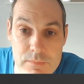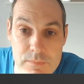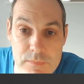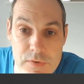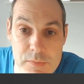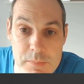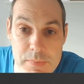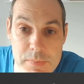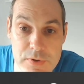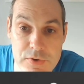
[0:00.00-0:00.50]

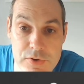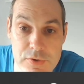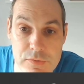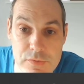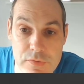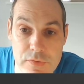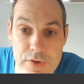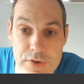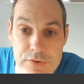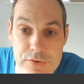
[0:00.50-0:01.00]
This bishop's
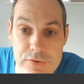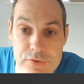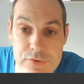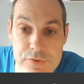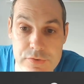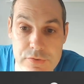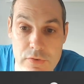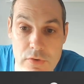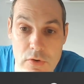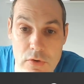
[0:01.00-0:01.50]
very
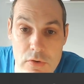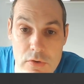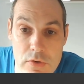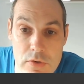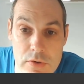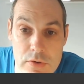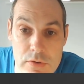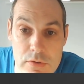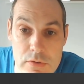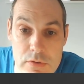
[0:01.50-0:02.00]
strong.
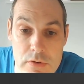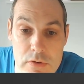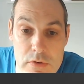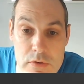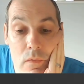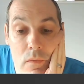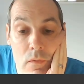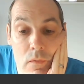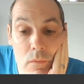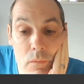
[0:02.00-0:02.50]

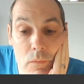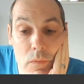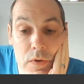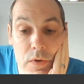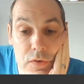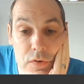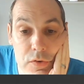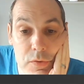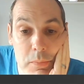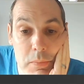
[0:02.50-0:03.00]

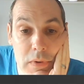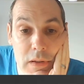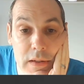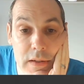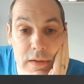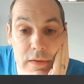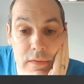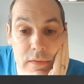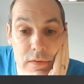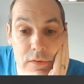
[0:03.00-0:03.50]
Might just
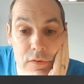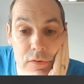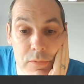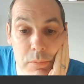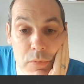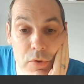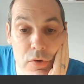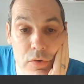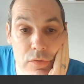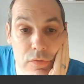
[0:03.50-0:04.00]
play this
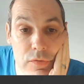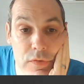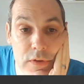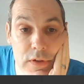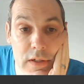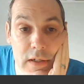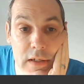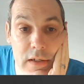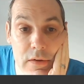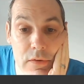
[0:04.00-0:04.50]
move for
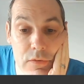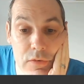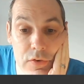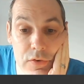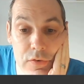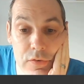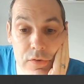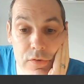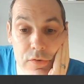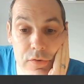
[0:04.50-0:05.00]
now,
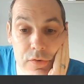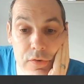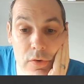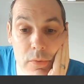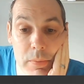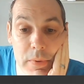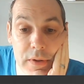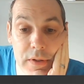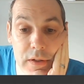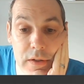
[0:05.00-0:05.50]
just to
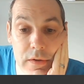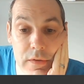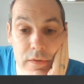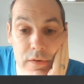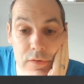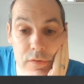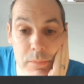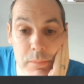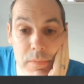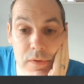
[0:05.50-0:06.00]
stop any of
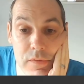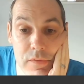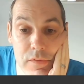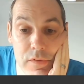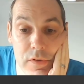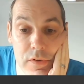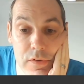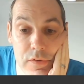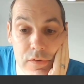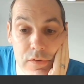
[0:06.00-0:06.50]
this
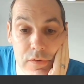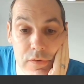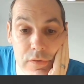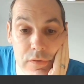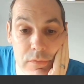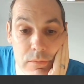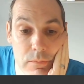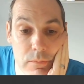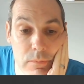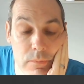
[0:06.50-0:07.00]

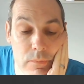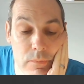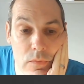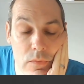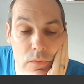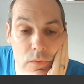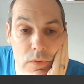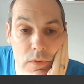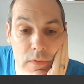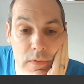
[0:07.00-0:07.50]
business.
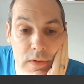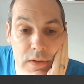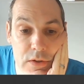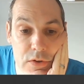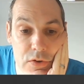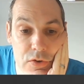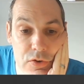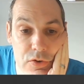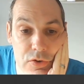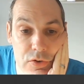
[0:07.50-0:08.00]
And they
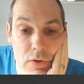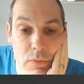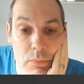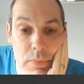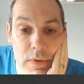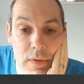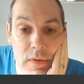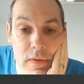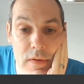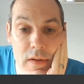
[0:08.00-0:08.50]
jump
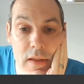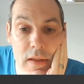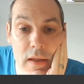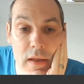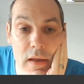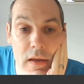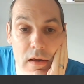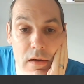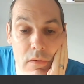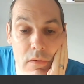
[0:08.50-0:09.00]
in
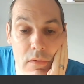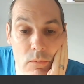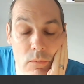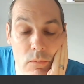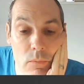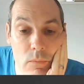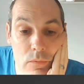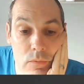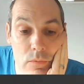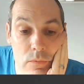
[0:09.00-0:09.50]
there.
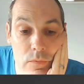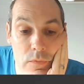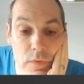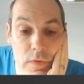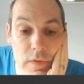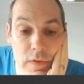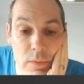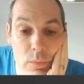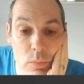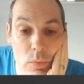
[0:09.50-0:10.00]
Do
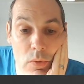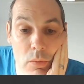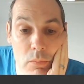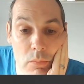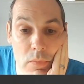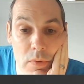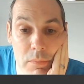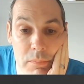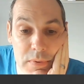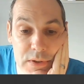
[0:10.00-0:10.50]
they want
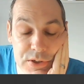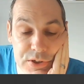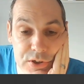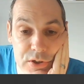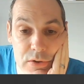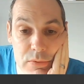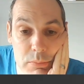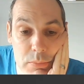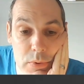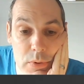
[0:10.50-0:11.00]
my
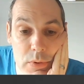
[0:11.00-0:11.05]
bishop?